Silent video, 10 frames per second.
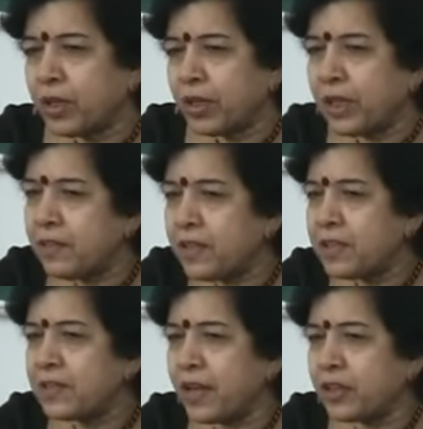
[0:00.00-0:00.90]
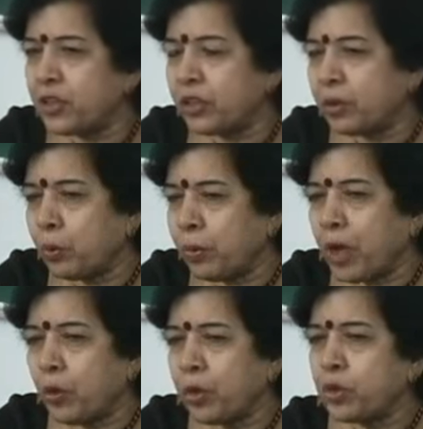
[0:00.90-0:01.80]
In this lecture, we
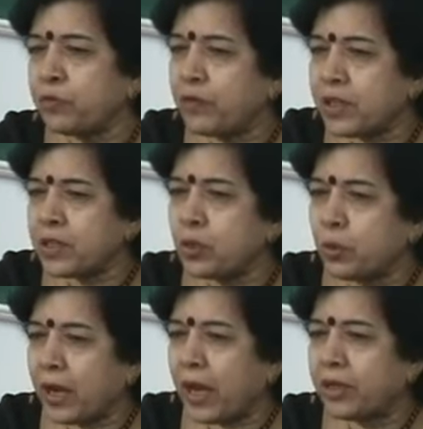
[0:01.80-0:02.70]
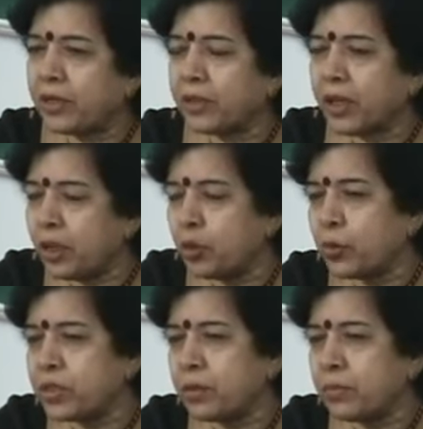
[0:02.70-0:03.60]
are going to first look at
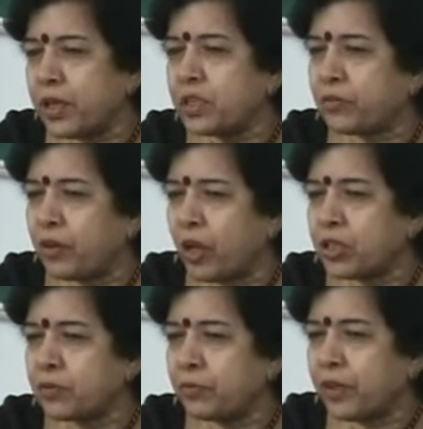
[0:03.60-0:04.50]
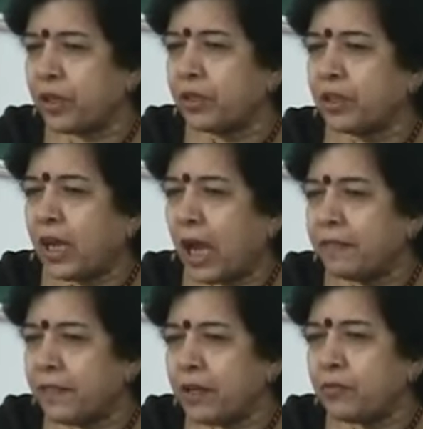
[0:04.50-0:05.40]
Hinduism, its philosophy,
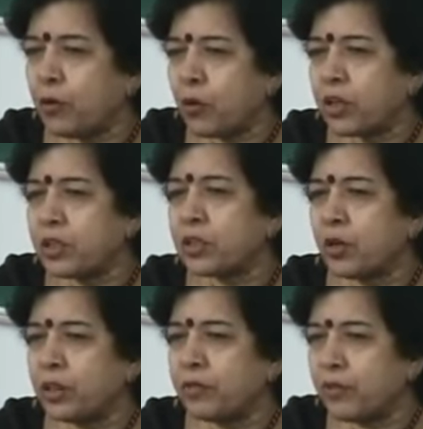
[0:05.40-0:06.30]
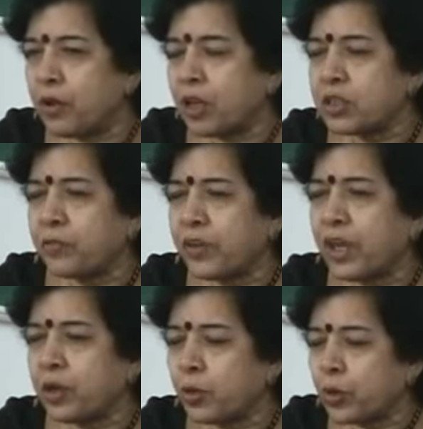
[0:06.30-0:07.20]
and then focus on the philosophy
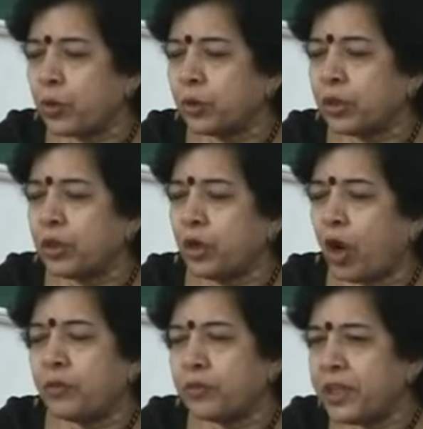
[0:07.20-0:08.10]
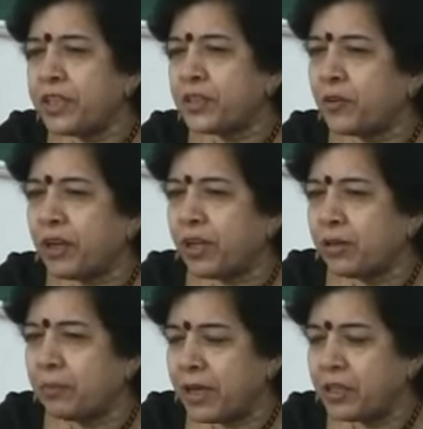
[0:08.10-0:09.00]
and growth of these three
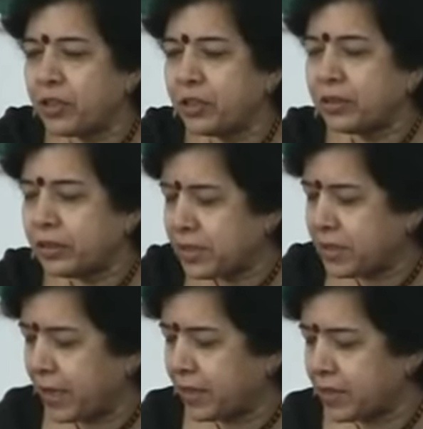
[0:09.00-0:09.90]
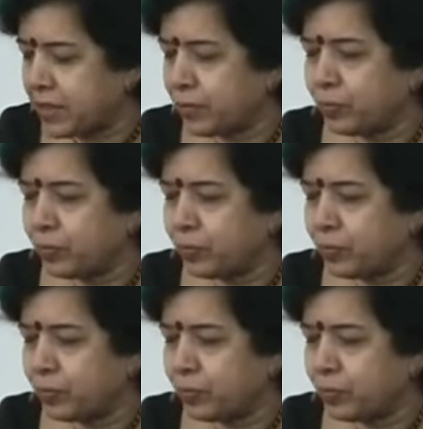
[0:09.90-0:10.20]
major sects.